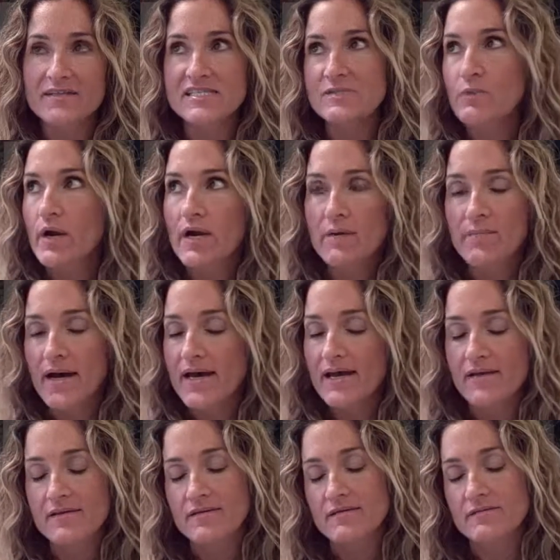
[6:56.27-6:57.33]
swear
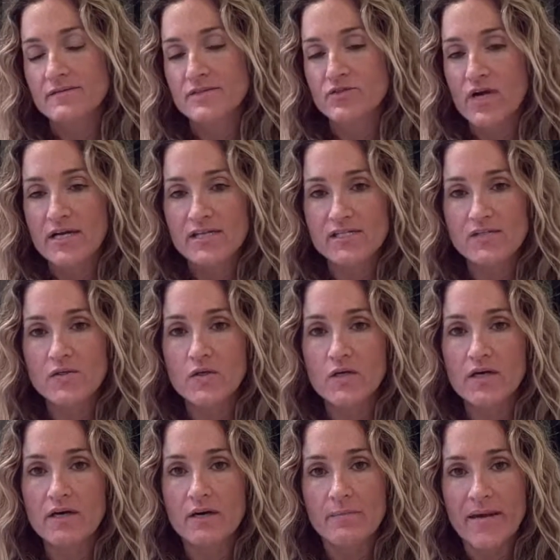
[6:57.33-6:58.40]
by
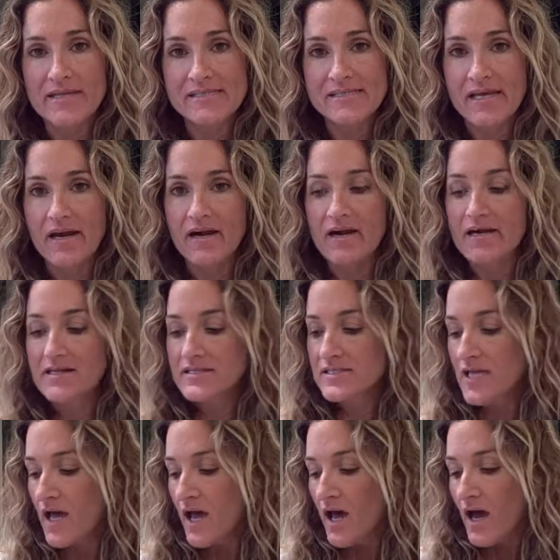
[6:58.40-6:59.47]
drugstore
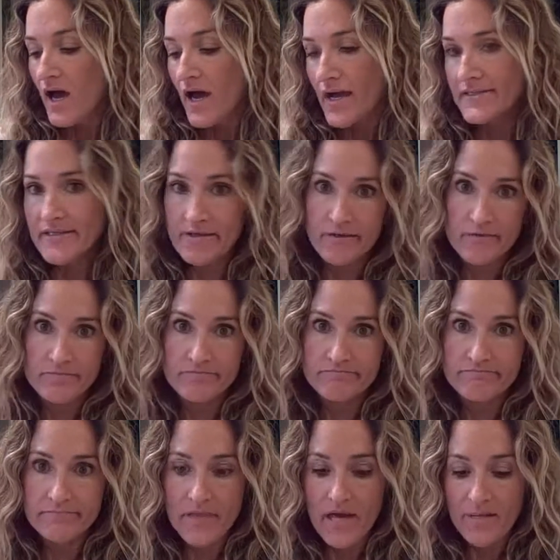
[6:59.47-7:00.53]
mascaras. I don't.
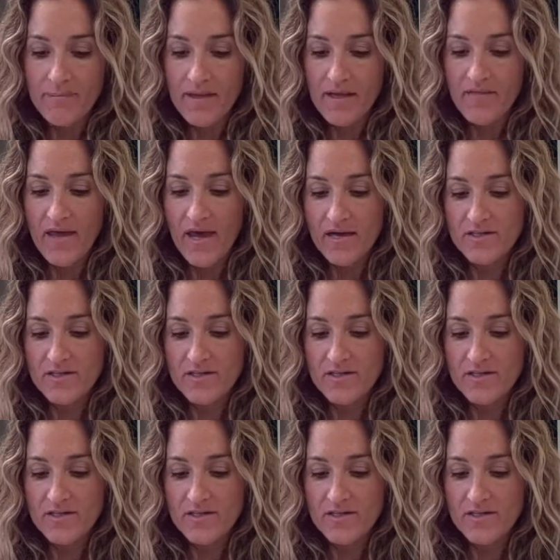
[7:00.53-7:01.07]
I pay the